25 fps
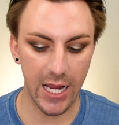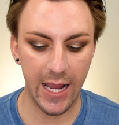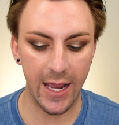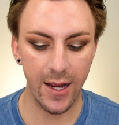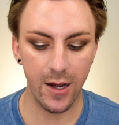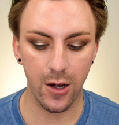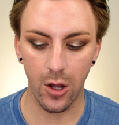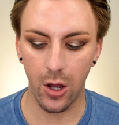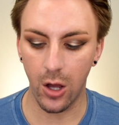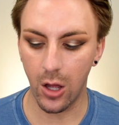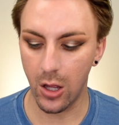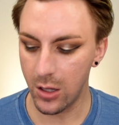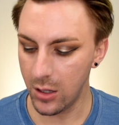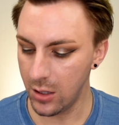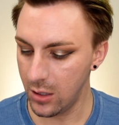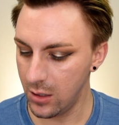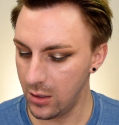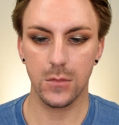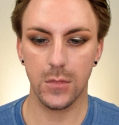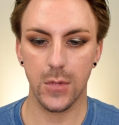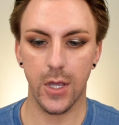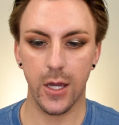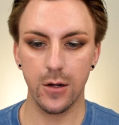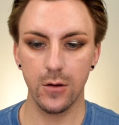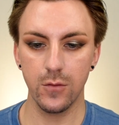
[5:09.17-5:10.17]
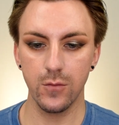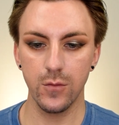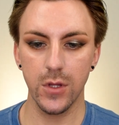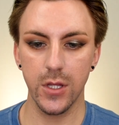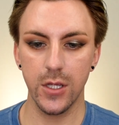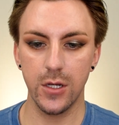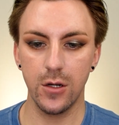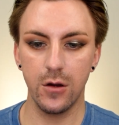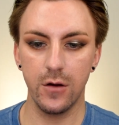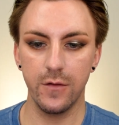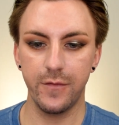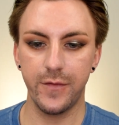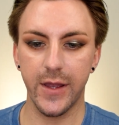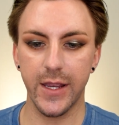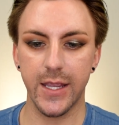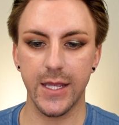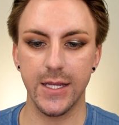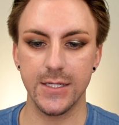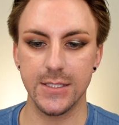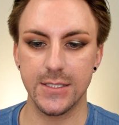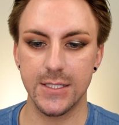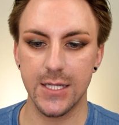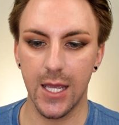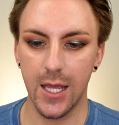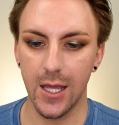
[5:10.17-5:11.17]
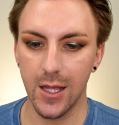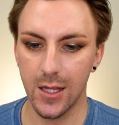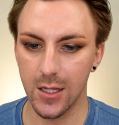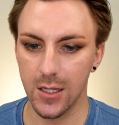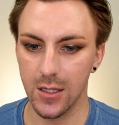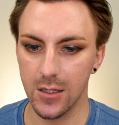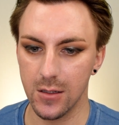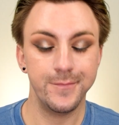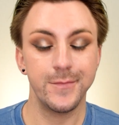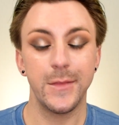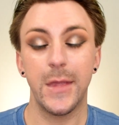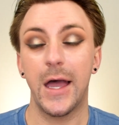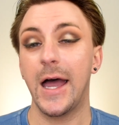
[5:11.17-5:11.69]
at all? I don't really know if I can tell.